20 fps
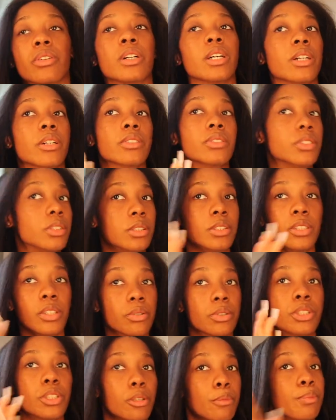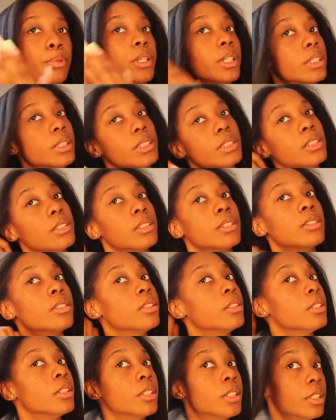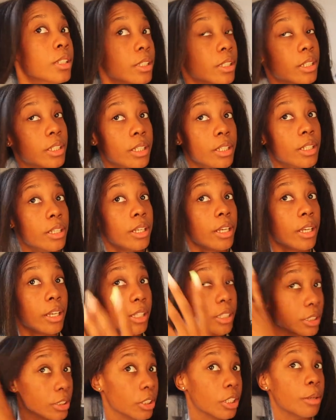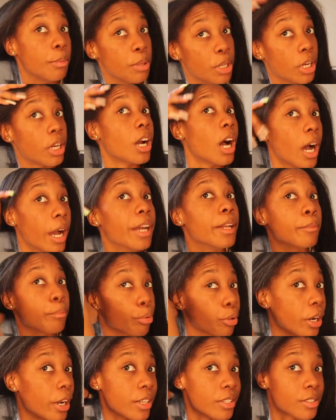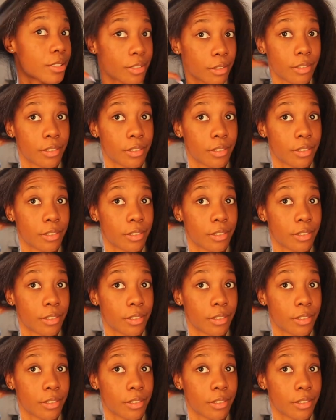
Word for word: or else your silk press is going to be a cotton press.